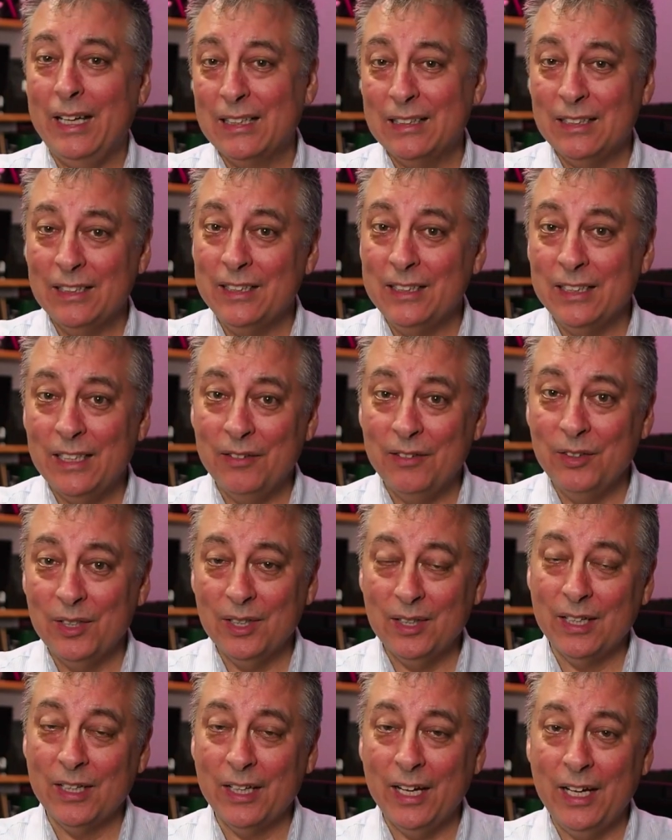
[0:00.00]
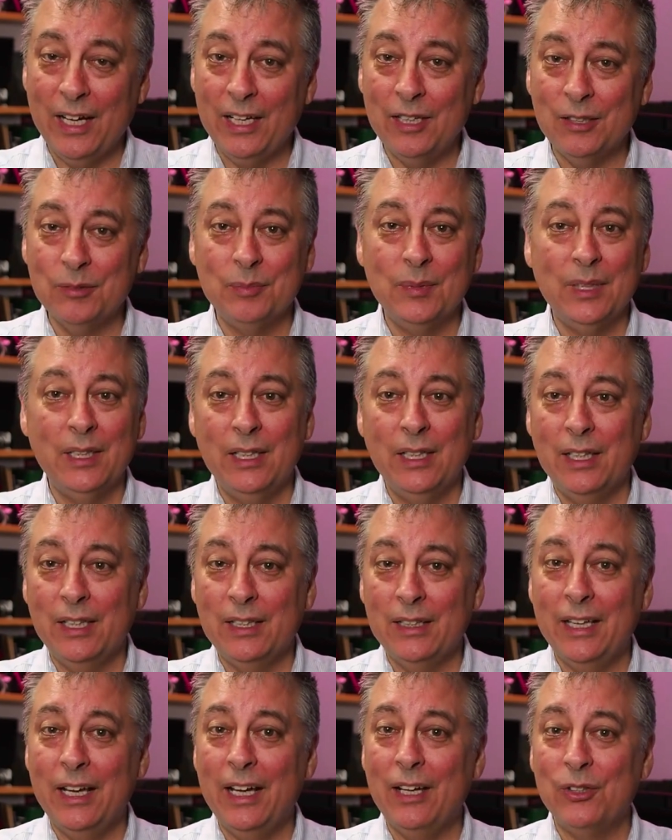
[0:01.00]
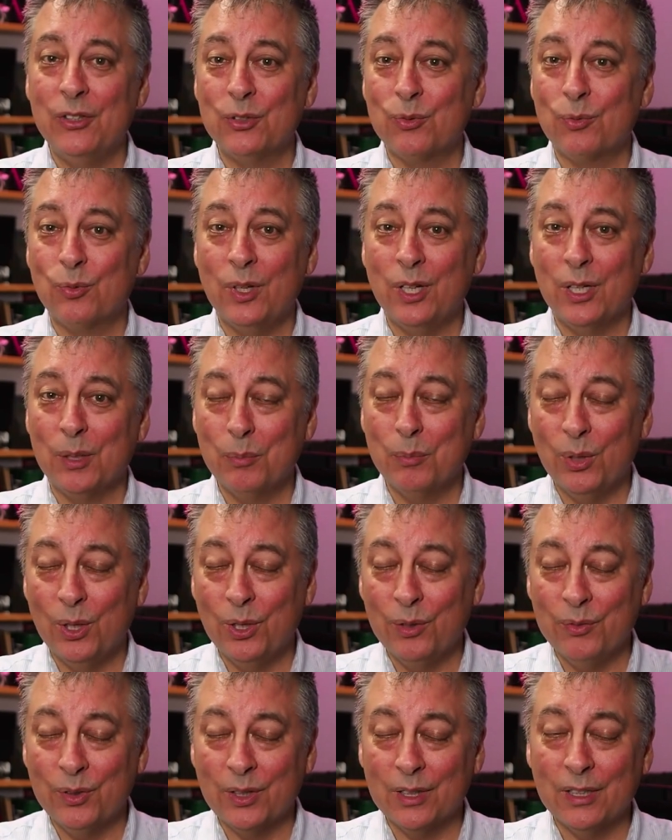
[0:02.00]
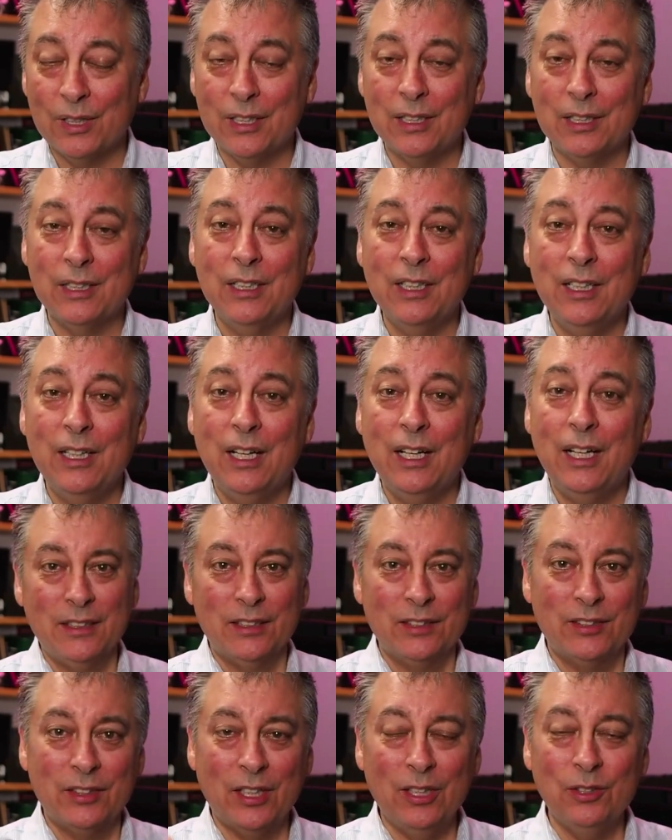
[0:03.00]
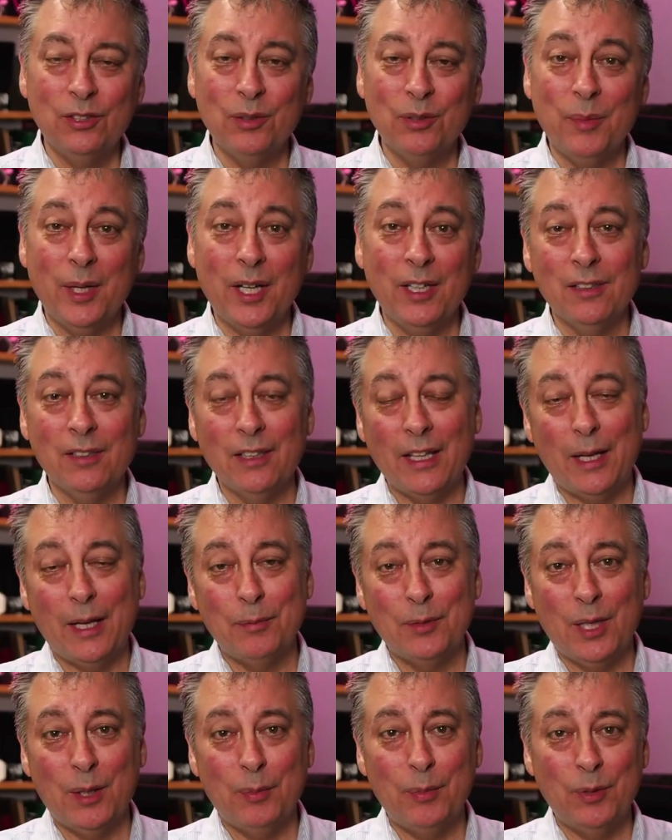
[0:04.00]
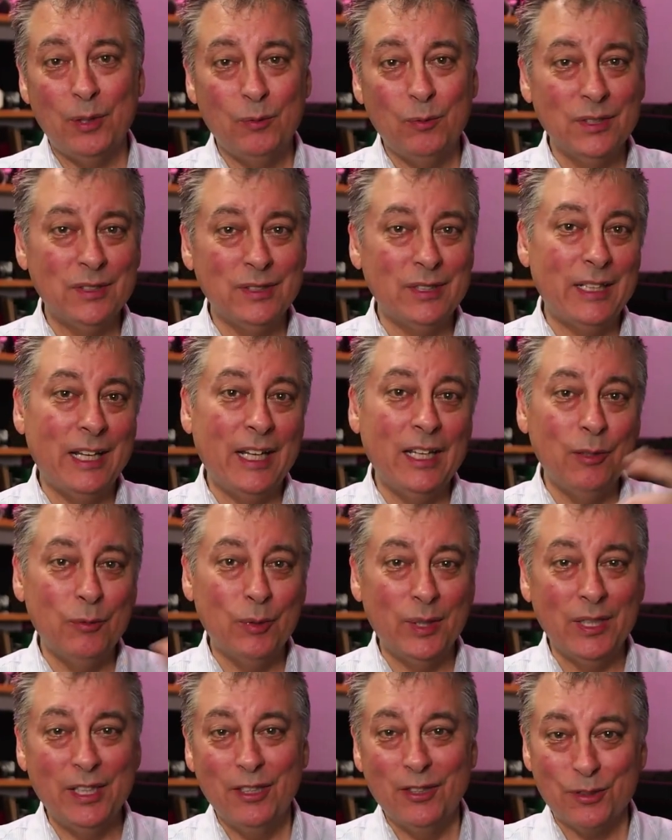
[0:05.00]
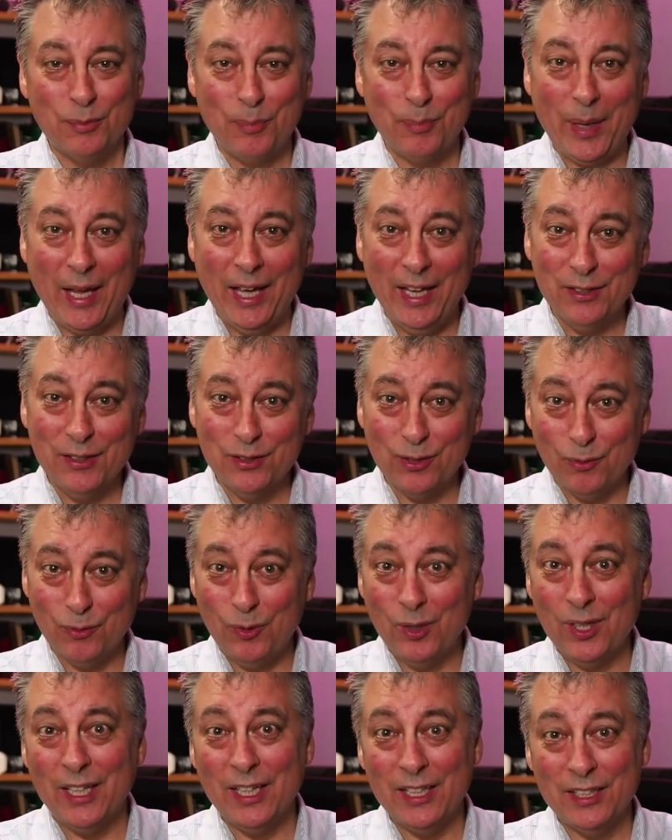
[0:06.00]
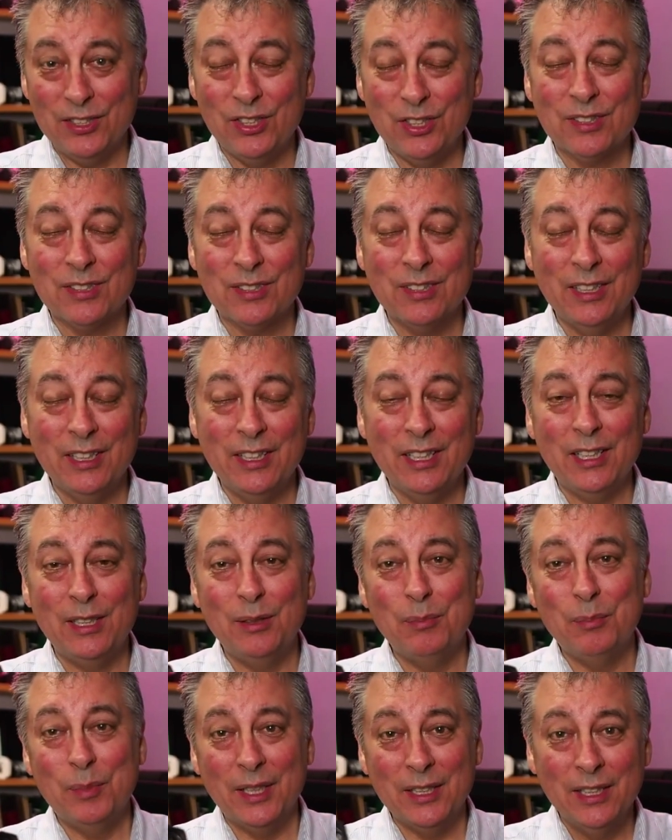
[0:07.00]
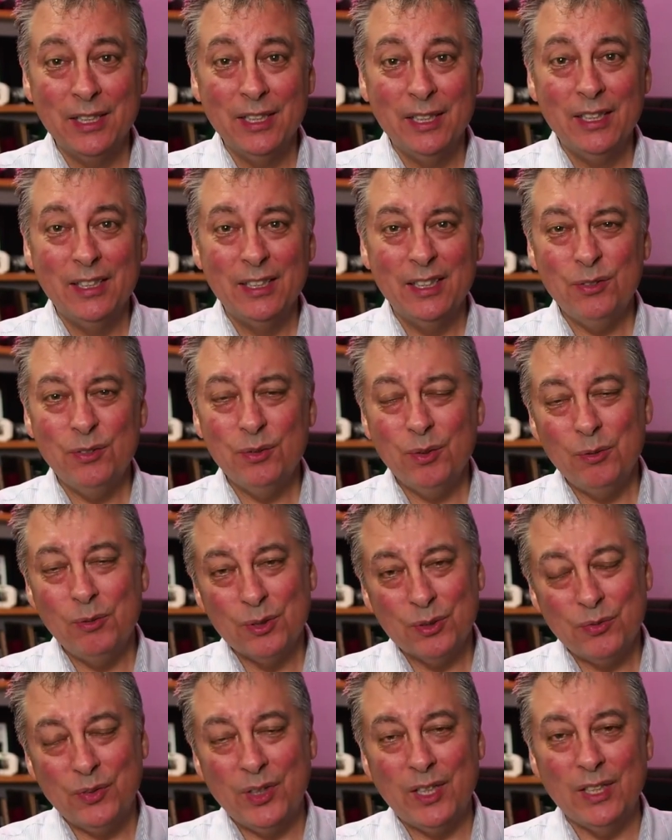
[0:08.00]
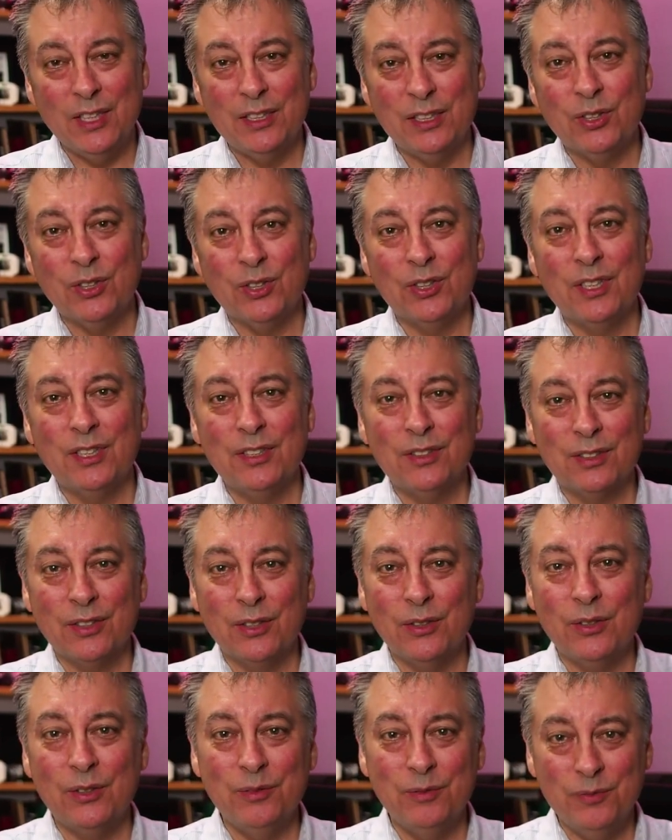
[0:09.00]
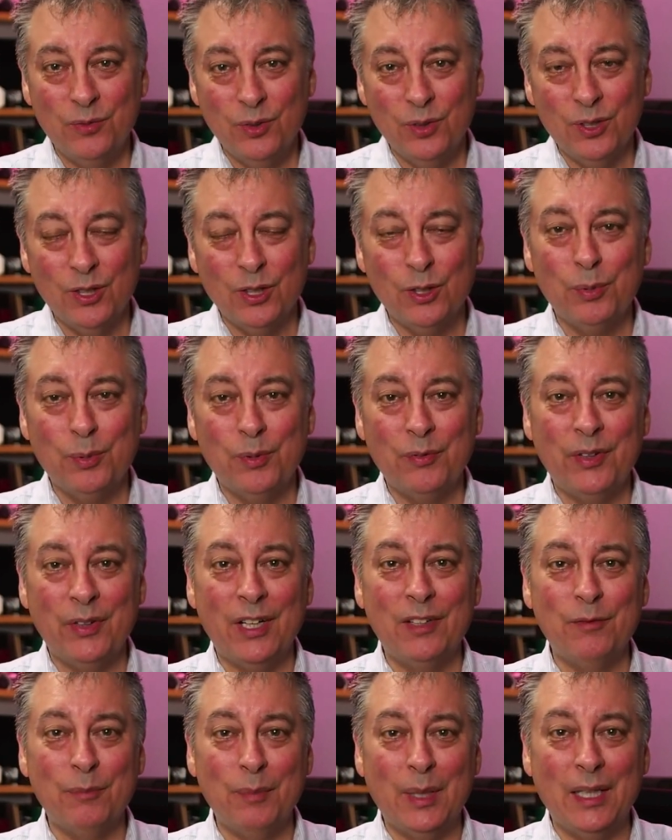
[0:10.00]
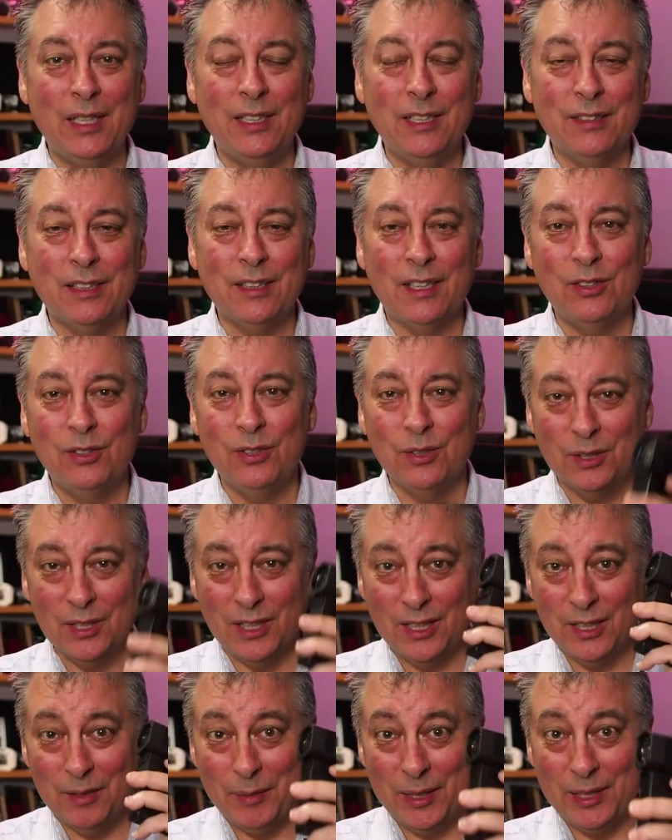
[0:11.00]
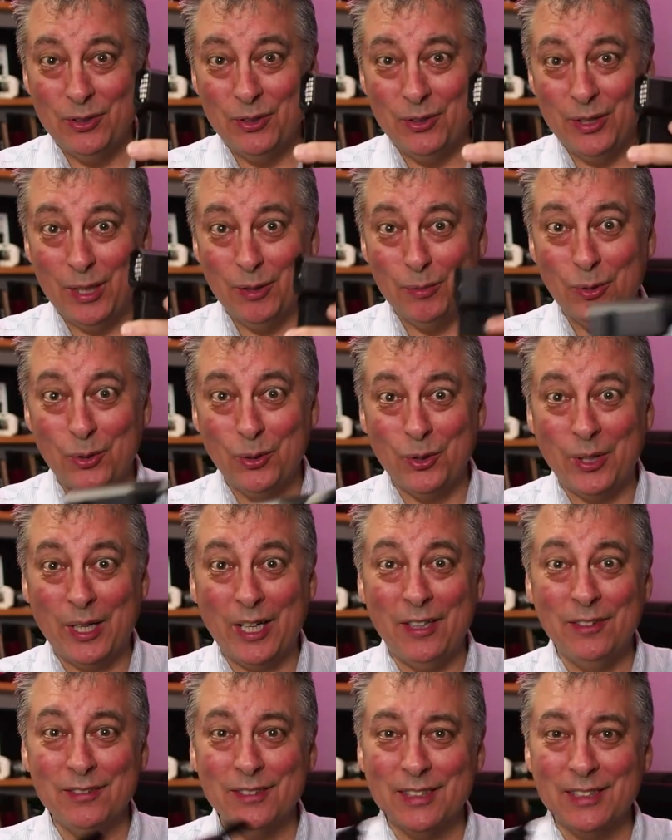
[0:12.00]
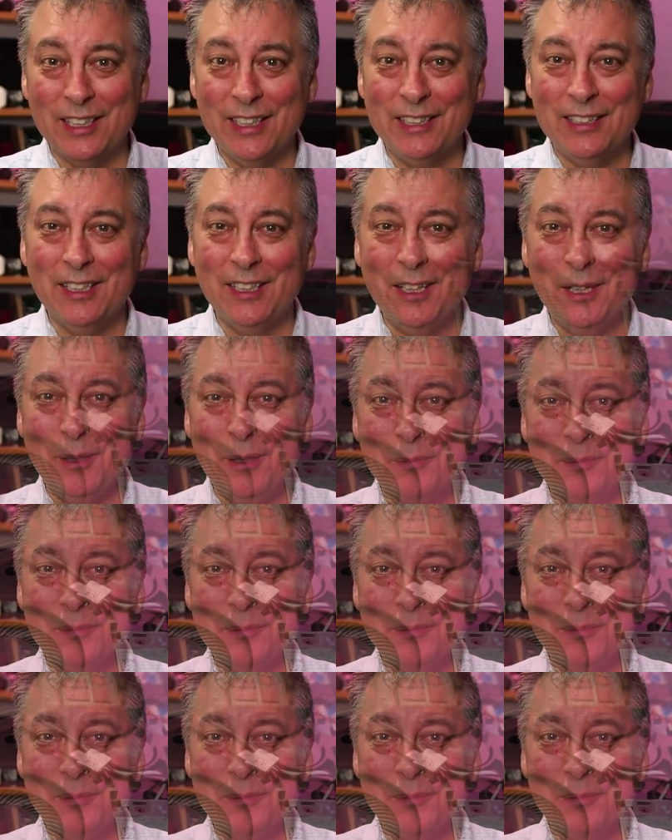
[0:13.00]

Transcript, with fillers: and cleaned everything out, and now it's running perfectly. So I looked at my other laptop, and it wasn't anywhere near as bad as the one I had just cleaned, but this one was fairly dirty, so for a little preventive maintenance, I took my new air blower out and cleaned it